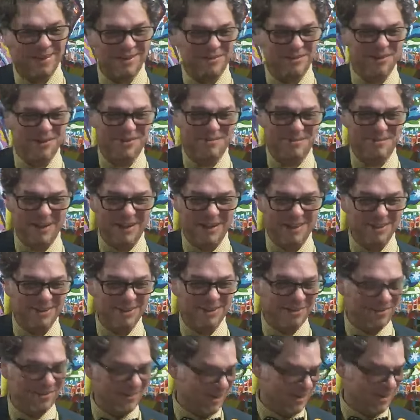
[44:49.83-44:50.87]
with my
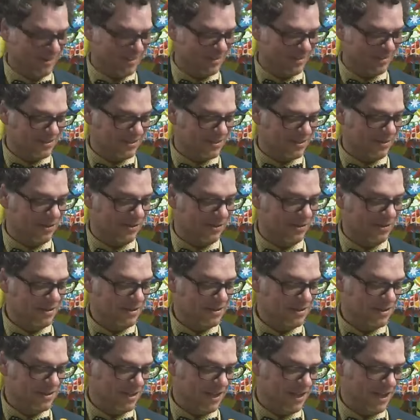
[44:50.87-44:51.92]
logo on it, so it's cool.
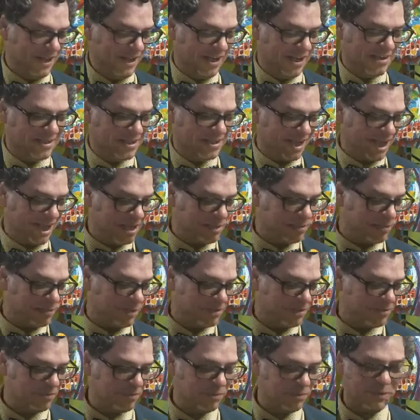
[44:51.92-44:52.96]
So you can get
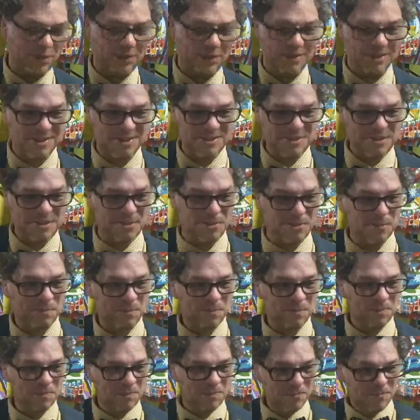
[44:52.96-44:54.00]
sketchbooks from Threadless too.
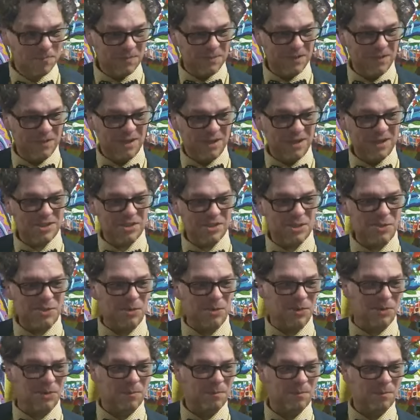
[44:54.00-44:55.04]
It's
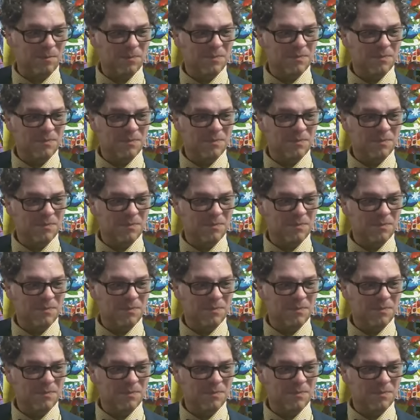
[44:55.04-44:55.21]
cool.